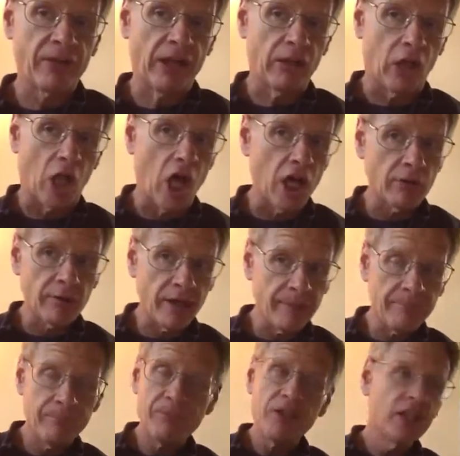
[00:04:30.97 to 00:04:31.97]
Now, long
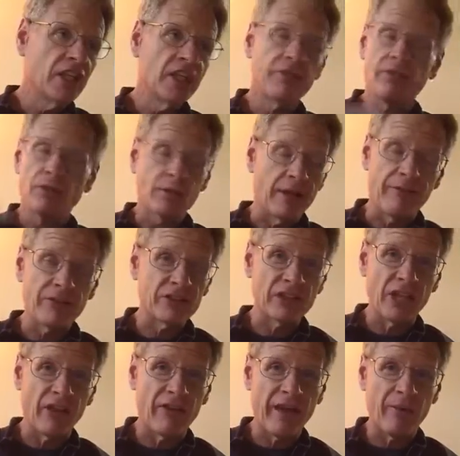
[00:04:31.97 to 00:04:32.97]
run, if you can never
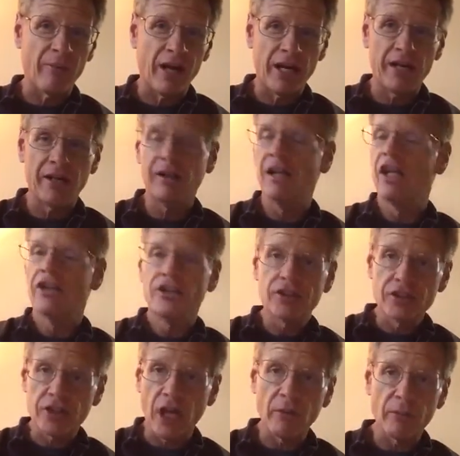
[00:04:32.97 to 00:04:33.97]
sell that water,
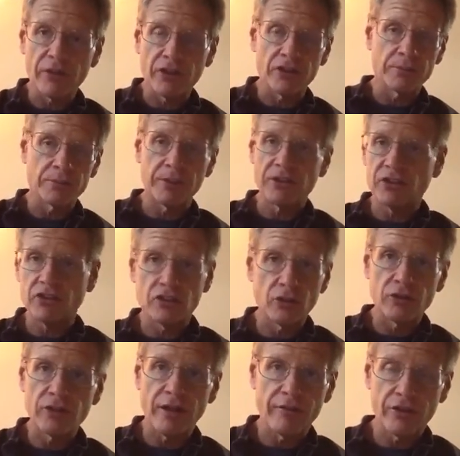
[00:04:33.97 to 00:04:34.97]
you're done with this business.
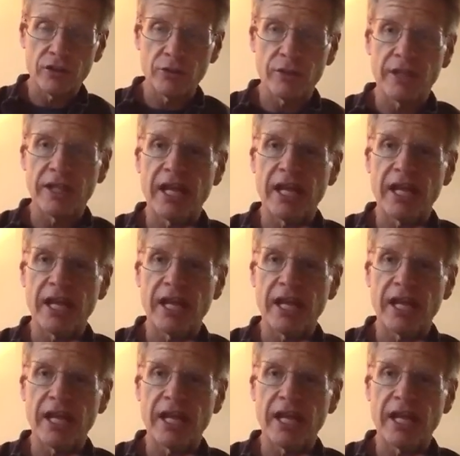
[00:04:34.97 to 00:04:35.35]
You'll never do it